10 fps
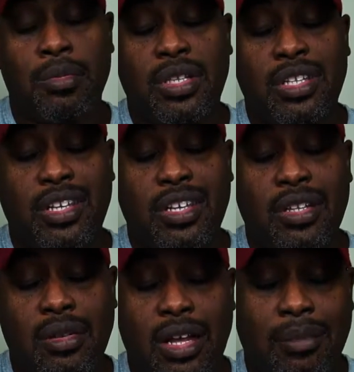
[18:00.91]
But then
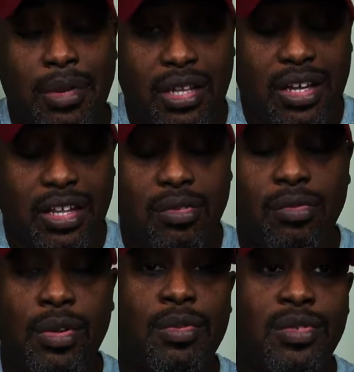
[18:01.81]
again, I may not.
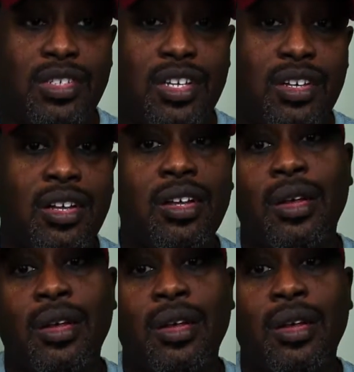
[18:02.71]
We will see.